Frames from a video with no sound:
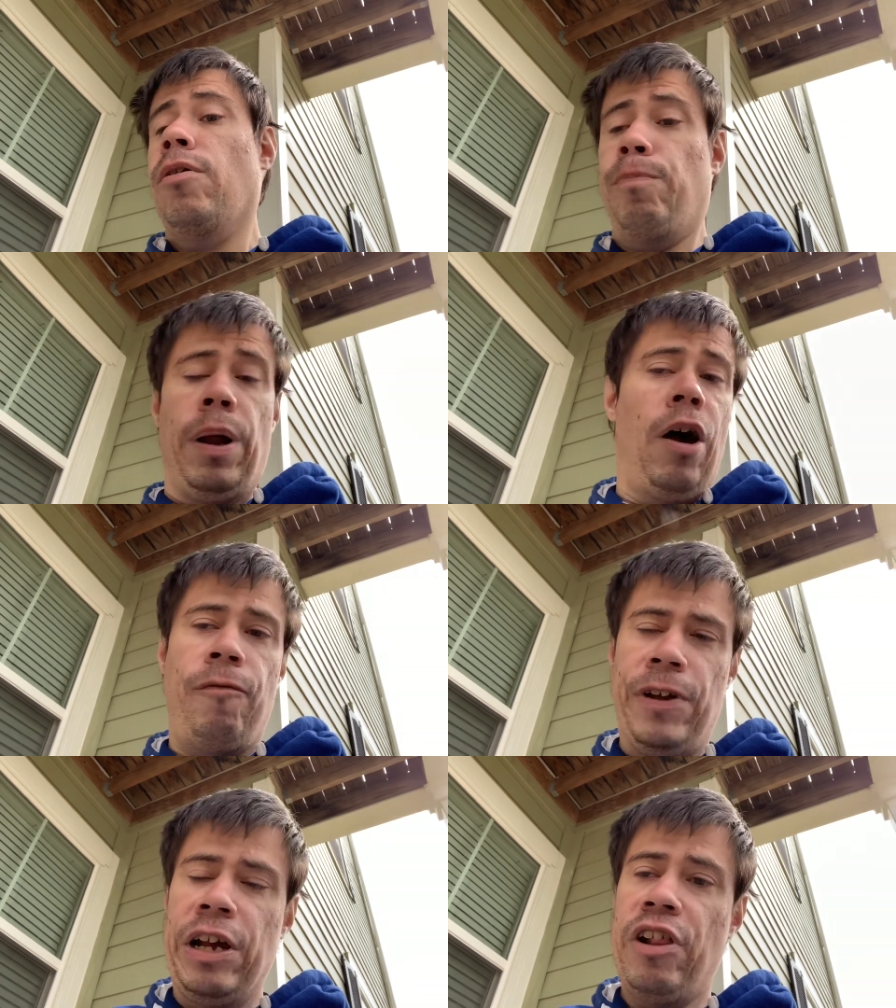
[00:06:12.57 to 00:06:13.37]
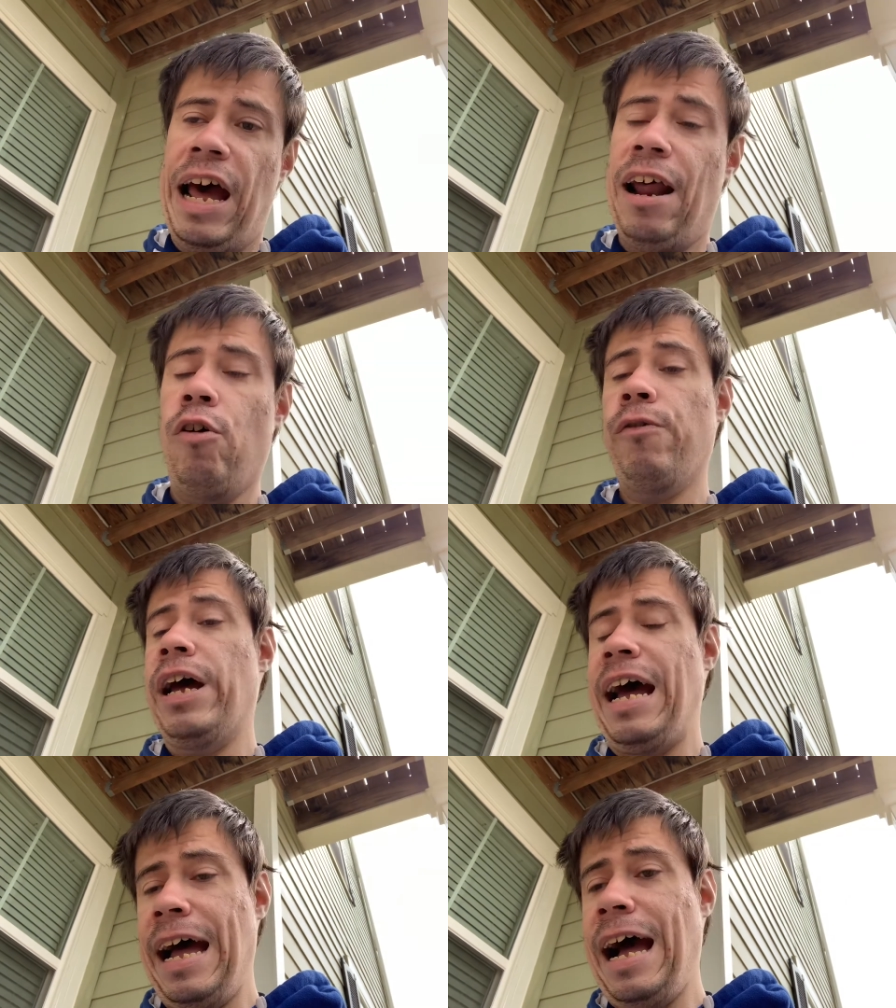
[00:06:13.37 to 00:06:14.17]
But I'll figure that out,
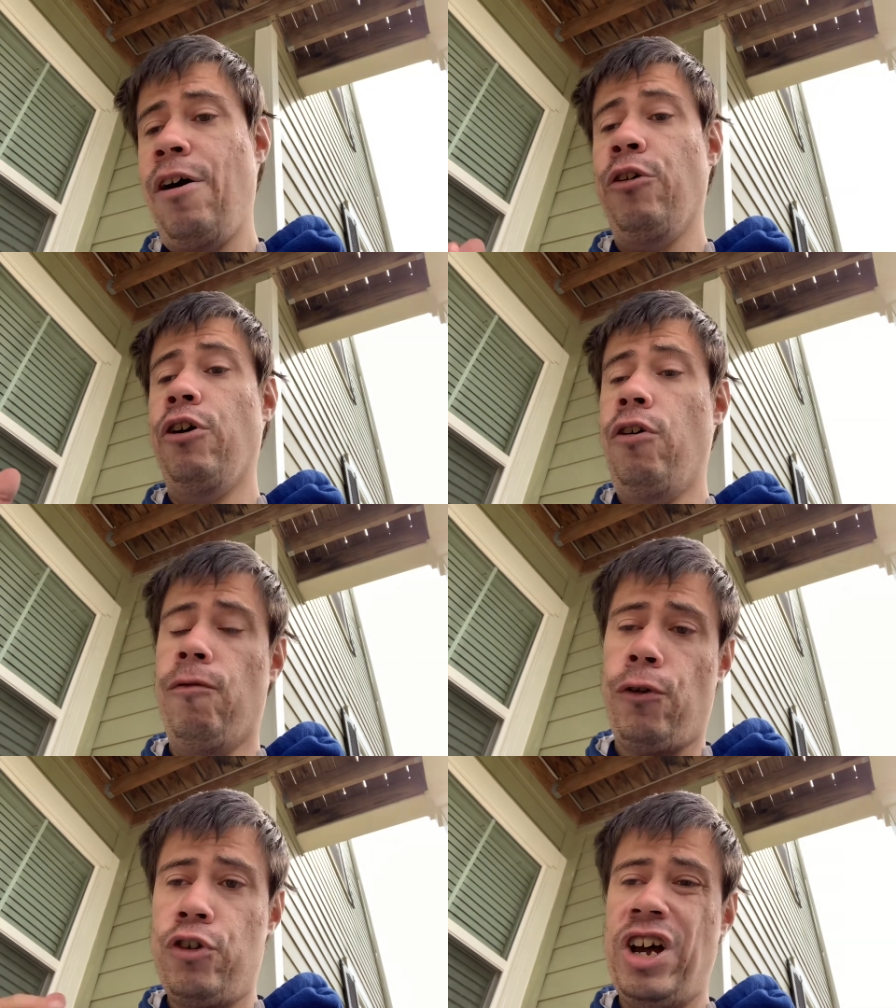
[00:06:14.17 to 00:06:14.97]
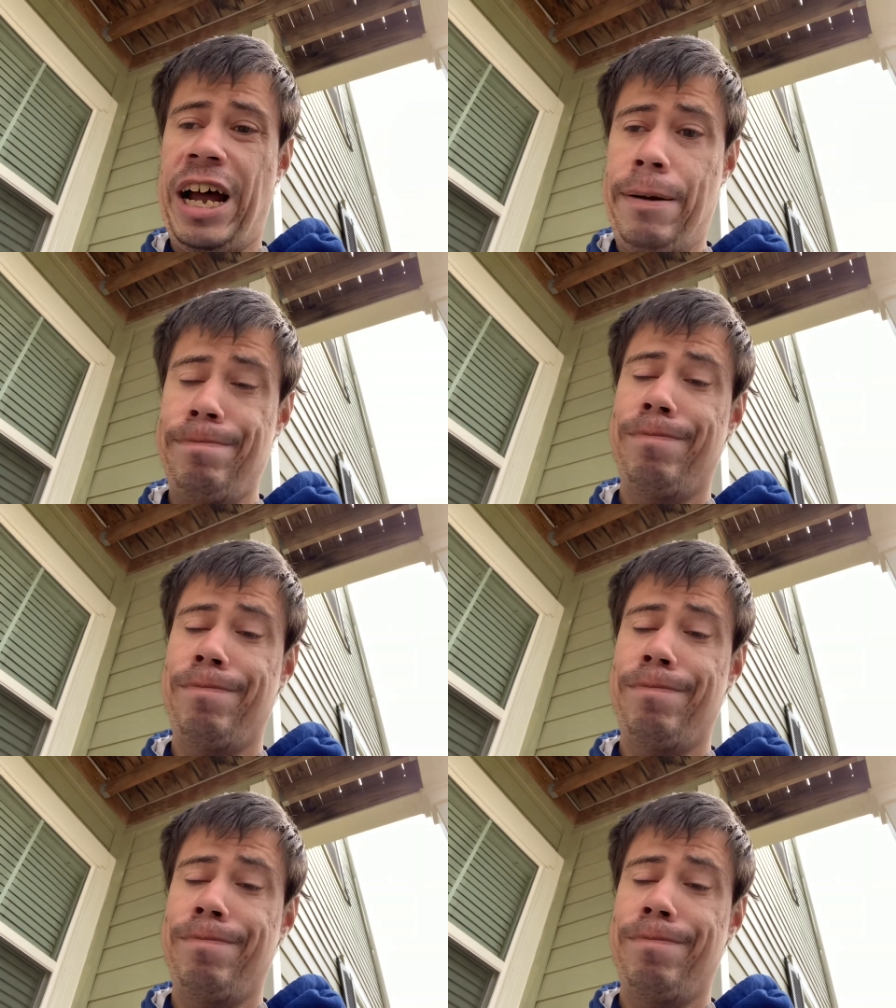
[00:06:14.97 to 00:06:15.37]
out over time.